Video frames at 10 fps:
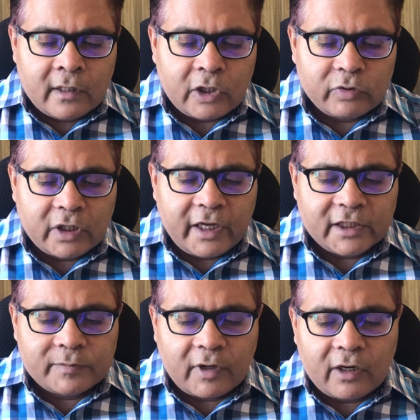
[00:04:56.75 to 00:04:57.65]
Now, the
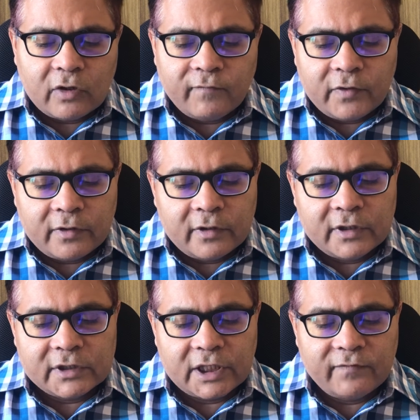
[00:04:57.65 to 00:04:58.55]
next part of your
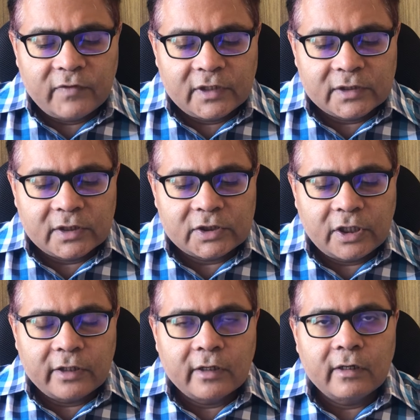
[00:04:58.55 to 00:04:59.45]
CV is the
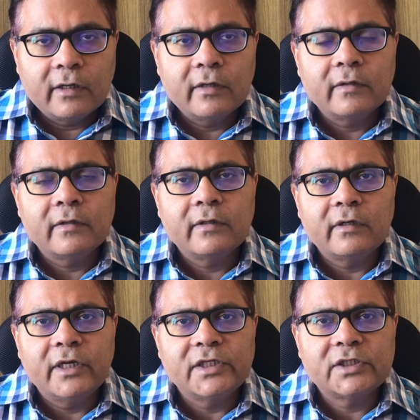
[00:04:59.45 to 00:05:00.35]
journal
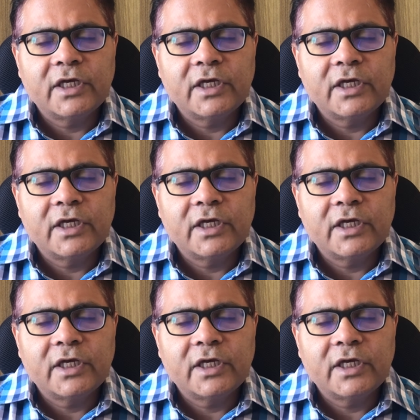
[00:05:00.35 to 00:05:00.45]
list.